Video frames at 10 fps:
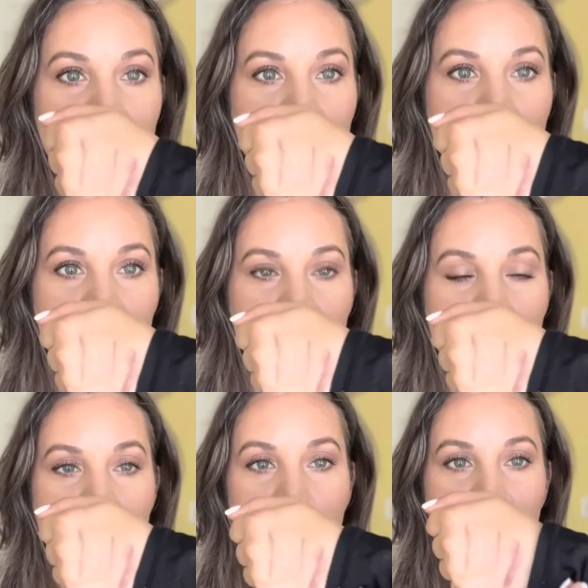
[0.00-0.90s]
Those
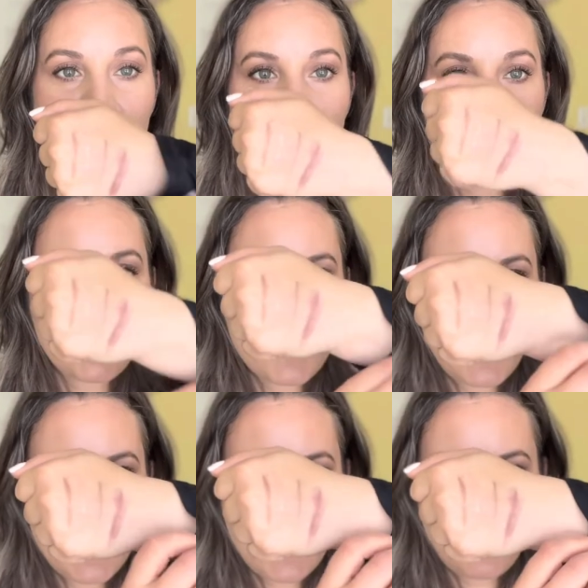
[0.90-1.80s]
swatches that
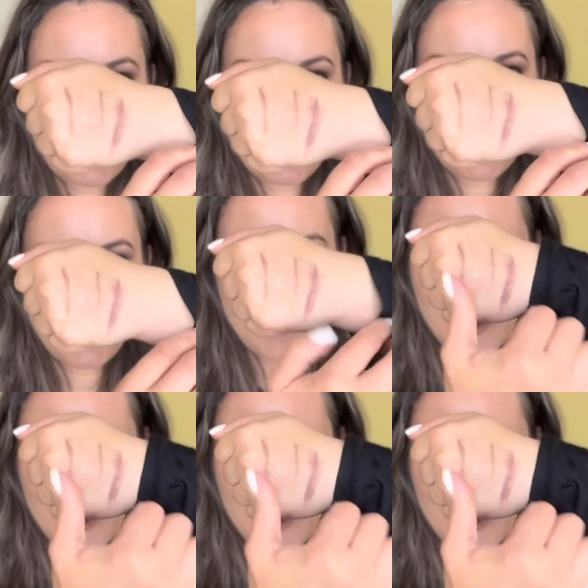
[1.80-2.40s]
I did for